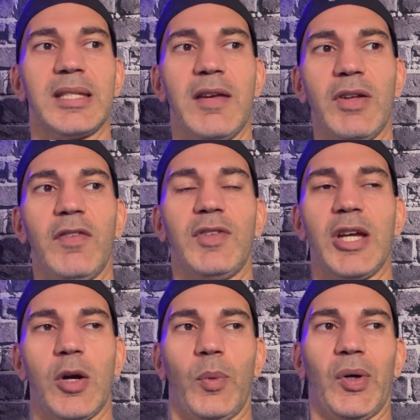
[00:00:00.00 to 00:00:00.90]
Even if
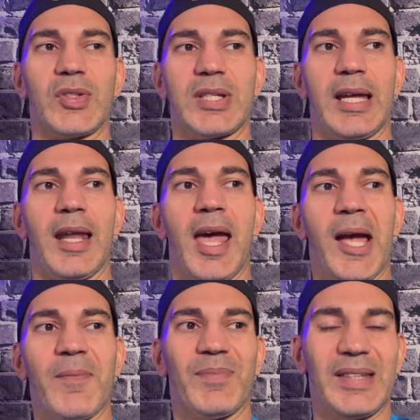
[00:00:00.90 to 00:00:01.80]
Garrett Wilson
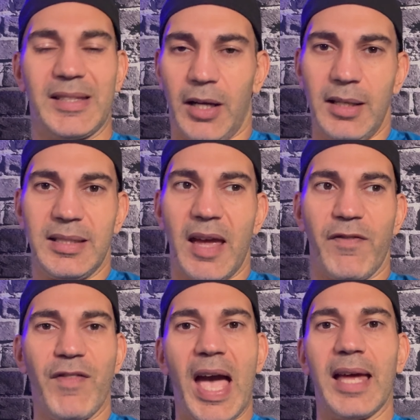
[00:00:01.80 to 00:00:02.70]
does get
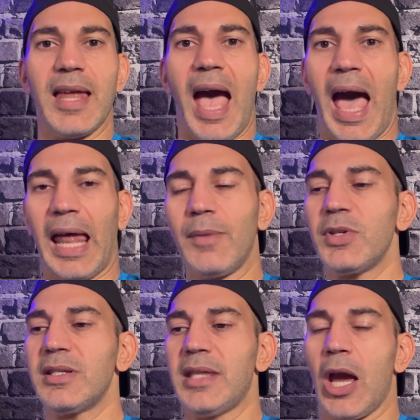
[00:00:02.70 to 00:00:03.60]
fed, Adams
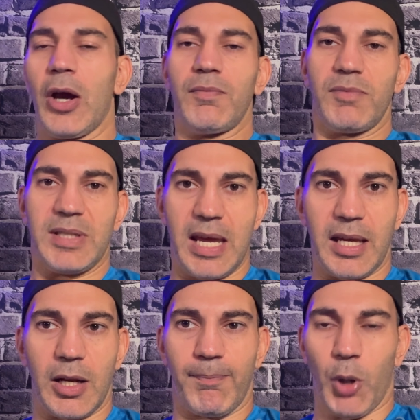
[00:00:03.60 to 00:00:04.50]
is there
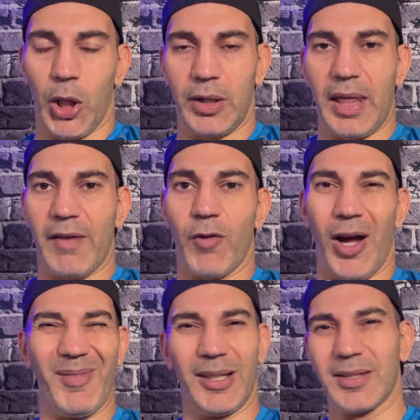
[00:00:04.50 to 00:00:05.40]
taking a bulk of that
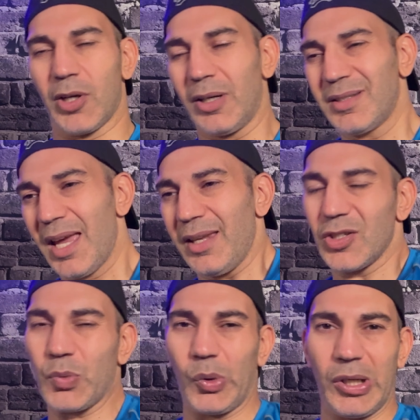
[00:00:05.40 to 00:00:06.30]
volume, and Lazard's getting
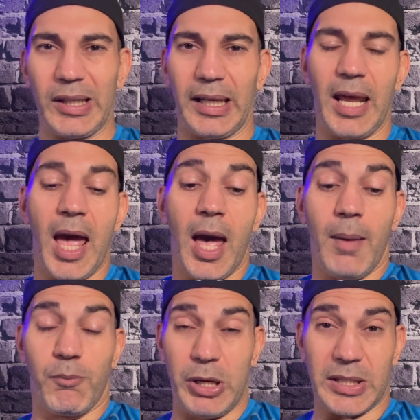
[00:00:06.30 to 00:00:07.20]
his work, and
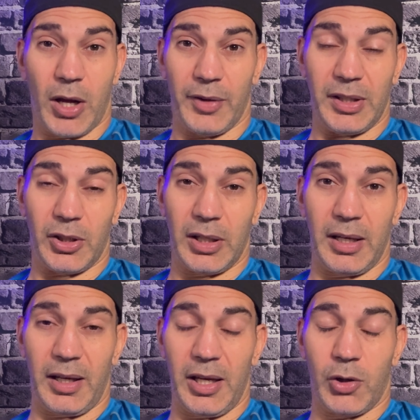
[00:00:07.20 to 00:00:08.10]
Breece Hall, I think they're going
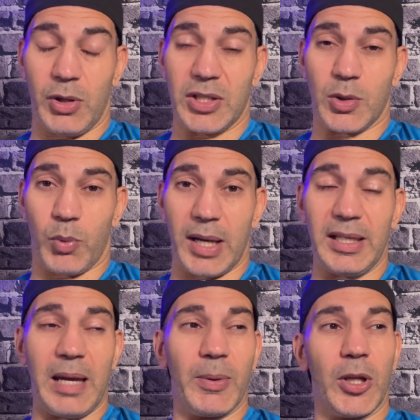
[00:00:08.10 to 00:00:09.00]
to increase the run
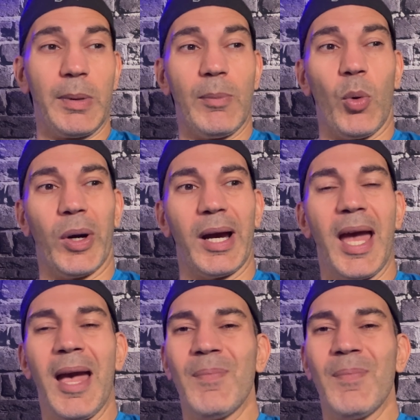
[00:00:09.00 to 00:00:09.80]
game a little bit more.